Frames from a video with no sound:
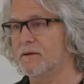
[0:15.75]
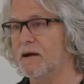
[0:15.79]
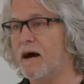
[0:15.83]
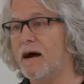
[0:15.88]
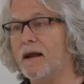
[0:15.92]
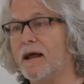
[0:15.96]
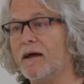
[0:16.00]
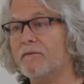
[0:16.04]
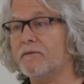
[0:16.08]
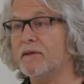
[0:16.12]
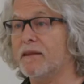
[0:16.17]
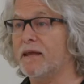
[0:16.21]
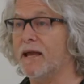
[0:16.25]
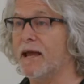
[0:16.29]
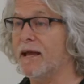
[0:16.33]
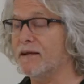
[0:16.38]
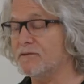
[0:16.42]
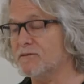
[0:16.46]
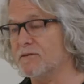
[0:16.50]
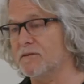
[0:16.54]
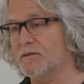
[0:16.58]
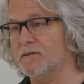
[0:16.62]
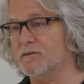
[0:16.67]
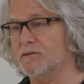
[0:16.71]
Not having the
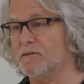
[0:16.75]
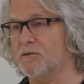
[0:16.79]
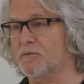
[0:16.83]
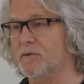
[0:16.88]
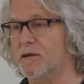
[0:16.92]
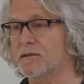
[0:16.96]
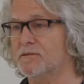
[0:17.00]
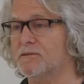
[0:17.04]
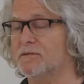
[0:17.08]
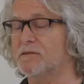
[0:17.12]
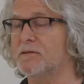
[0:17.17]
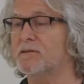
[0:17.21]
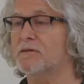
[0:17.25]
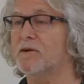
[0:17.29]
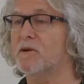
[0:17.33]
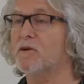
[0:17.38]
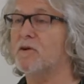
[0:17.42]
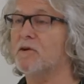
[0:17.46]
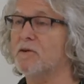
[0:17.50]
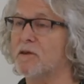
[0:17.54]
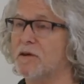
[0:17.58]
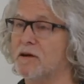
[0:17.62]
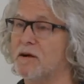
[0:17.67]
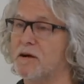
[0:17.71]
answer to this question
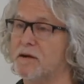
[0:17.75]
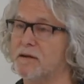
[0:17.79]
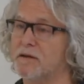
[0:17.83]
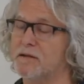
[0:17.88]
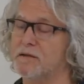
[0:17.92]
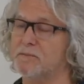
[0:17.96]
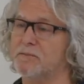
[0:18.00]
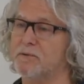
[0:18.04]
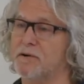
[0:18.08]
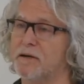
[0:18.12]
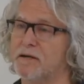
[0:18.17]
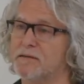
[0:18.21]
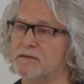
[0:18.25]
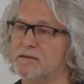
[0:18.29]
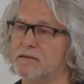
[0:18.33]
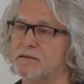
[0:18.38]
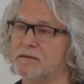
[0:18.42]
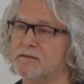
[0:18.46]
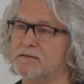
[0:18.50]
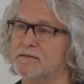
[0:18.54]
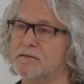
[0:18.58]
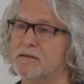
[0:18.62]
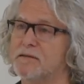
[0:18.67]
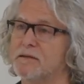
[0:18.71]
early on in the
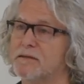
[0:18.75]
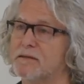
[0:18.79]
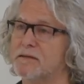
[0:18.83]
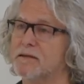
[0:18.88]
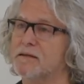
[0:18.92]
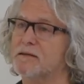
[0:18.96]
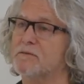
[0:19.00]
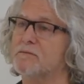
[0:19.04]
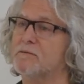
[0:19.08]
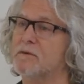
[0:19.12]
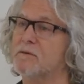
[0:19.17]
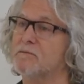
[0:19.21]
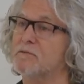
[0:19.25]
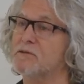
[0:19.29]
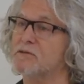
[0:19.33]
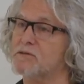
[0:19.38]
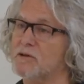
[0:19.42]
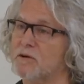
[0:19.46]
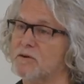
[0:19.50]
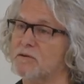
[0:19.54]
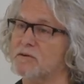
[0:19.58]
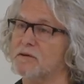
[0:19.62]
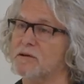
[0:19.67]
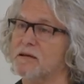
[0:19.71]
process can
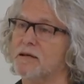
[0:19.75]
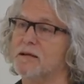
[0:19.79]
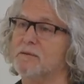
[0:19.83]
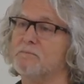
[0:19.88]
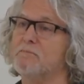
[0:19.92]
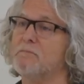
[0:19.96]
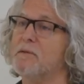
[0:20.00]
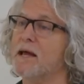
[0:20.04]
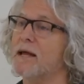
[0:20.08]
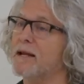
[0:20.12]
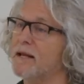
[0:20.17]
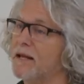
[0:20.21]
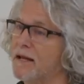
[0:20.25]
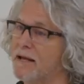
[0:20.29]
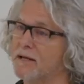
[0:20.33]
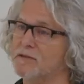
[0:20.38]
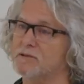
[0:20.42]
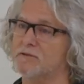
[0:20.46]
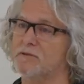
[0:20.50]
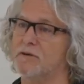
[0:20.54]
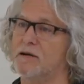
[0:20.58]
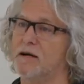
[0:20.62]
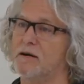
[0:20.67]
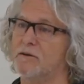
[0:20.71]
result in many
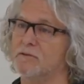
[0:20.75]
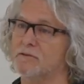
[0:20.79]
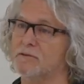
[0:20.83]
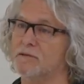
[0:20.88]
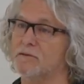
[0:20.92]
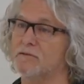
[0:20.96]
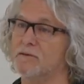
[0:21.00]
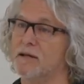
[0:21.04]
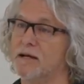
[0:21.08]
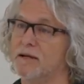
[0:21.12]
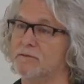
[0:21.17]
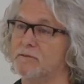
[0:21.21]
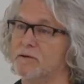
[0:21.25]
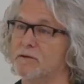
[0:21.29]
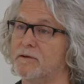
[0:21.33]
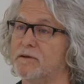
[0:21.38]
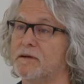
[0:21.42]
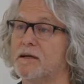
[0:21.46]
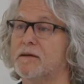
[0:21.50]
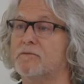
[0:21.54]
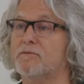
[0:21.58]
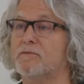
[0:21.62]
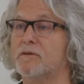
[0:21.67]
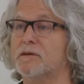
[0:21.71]
extra hours of
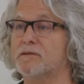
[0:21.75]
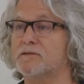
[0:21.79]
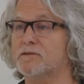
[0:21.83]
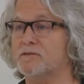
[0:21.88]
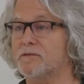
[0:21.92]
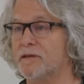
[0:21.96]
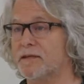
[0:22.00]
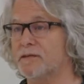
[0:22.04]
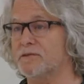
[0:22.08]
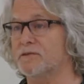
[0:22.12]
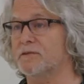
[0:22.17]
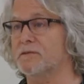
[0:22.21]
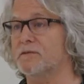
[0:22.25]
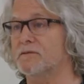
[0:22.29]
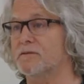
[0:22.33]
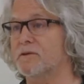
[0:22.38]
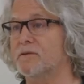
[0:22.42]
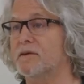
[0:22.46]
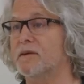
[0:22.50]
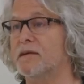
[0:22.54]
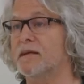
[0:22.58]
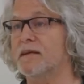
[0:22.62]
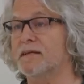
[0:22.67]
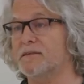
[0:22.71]
labor and frustration
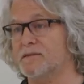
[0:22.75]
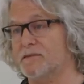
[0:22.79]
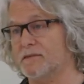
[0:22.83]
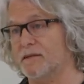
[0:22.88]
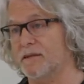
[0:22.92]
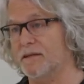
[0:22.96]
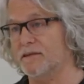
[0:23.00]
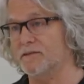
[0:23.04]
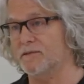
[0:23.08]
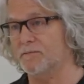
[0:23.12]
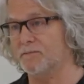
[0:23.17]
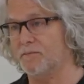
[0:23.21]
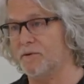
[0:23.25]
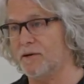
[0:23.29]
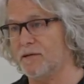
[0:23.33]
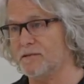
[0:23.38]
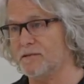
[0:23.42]
during the installation